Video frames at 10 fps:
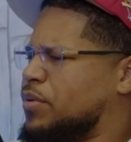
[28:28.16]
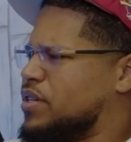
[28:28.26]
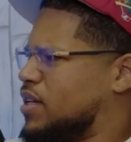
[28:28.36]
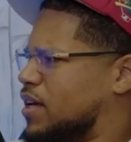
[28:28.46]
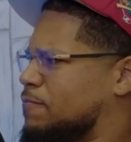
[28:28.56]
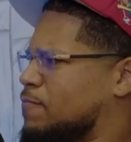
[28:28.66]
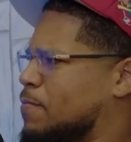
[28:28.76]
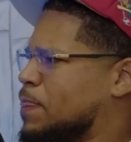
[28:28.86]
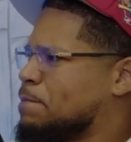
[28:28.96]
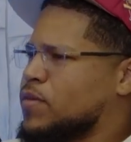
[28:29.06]
100%.
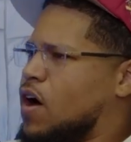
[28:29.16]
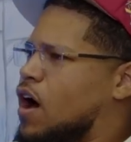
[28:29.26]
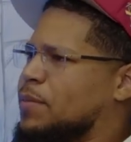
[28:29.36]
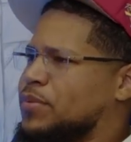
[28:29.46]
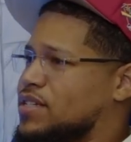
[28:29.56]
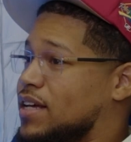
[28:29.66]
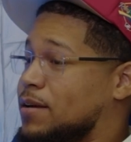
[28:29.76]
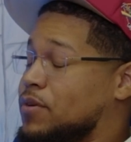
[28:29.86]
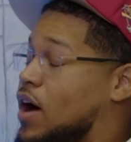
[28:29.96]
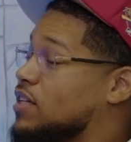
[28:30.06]

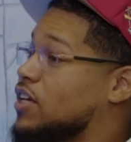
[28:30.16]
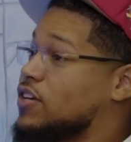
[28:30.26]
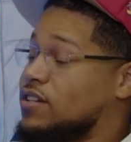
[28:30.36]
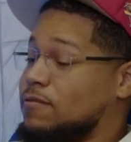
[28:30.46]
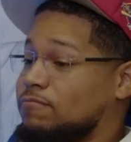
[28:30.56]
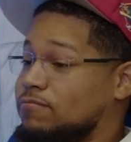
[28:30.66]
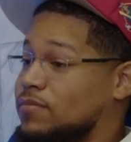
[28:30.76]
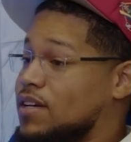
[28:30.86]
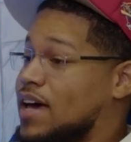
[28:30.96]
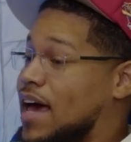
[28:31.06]
100%, bro. I'll tell you something.
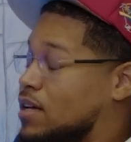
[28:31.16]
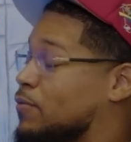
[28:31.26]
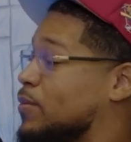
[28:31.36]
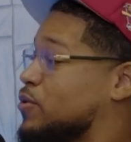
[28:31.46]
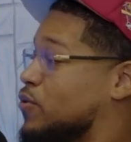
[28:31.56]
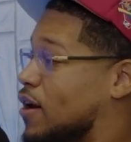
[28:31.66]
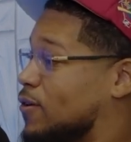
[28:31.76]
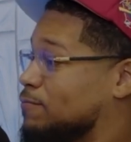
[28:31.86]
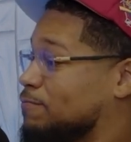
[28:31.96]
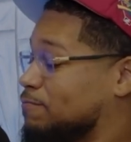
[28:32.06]
I come from
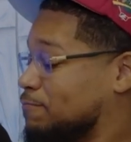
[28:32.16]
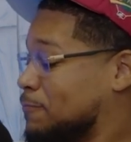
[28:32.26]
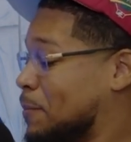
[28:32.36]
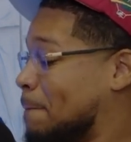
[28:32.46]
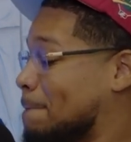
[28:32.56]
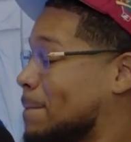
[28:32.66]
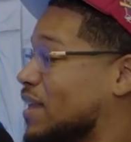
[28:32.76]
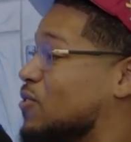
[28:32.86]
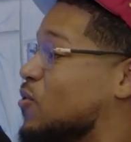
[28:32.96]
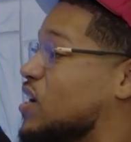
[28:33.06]
Toronto.
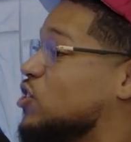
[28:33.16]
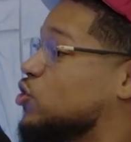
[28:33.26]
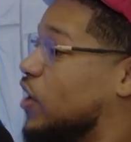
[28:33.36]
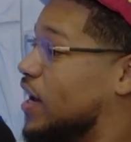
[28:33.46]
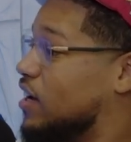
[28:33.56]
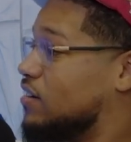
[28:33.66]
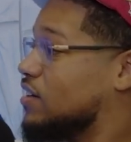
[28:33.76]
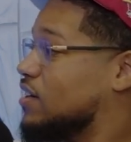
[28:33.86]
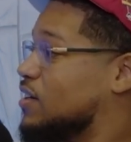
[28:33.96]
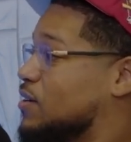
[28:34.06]
When Drake
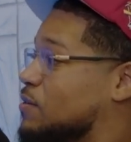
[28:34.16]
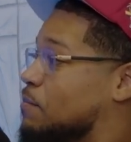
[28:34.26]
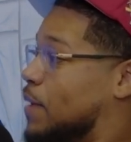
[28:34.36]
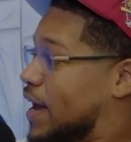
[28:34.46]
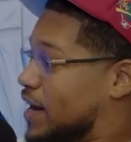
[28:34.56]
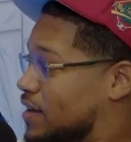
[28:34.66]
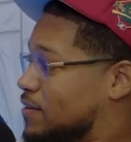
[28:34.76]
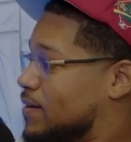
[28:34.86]
made it,